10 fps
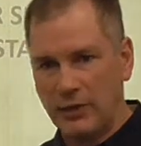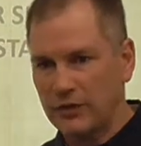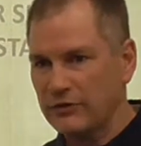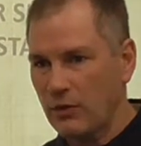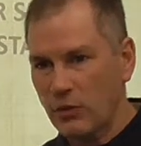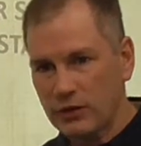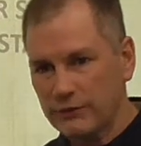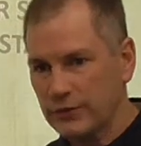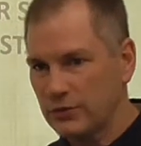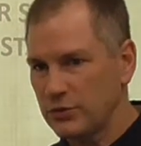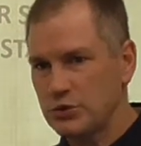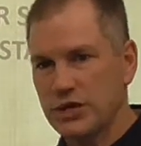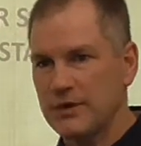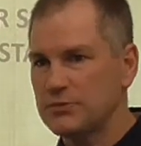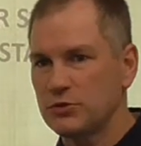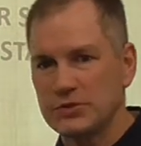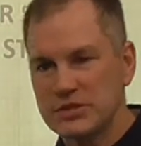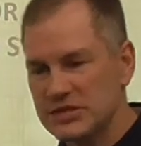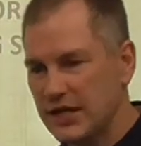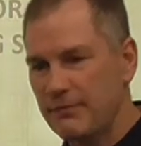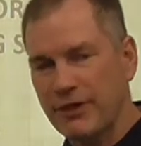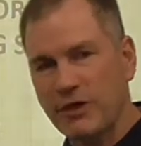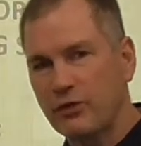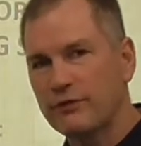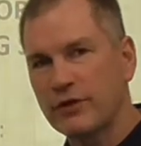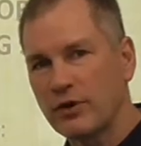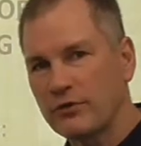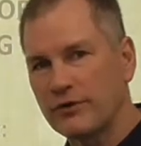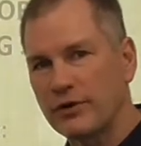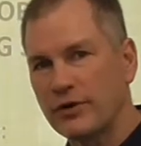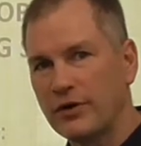well does that work for you? You keep doing the same thing over and over.